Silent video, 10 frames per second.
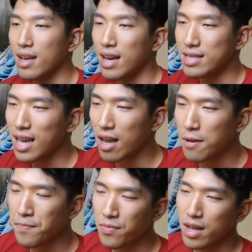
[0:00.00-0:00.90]
And second,
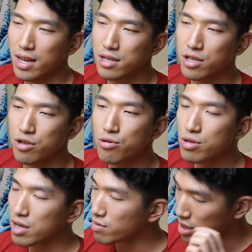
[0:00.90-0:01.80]
it's two
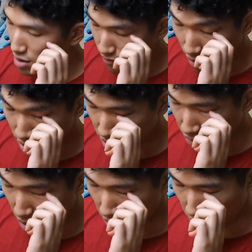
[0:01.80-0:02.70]
subjects versus
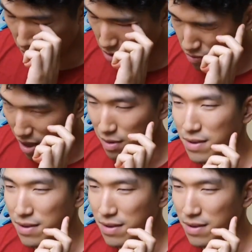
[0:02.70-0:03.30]
one. Here's what I mean.